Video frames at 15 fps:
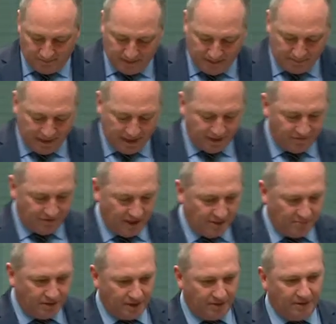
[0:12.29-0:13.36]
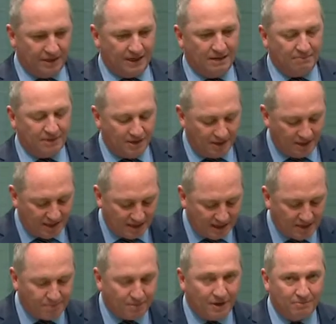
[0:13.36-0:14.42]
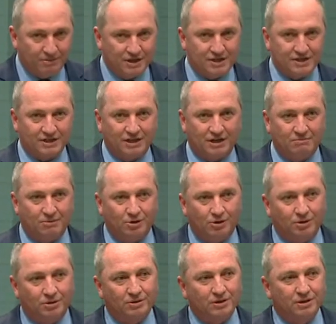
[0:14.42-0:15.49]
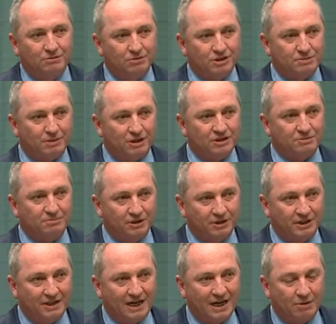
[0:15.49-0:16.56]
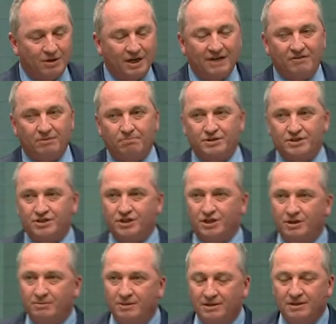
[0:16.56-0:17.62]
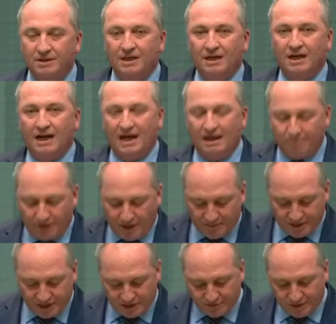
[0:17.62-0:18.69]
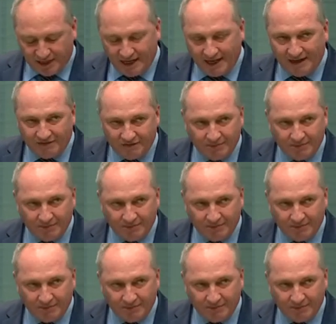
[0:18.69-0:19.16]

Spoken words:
big punter for anybody around here, but I think the Prime Minister's got more responsibility than anyone ever presumed a Prime Minister would have.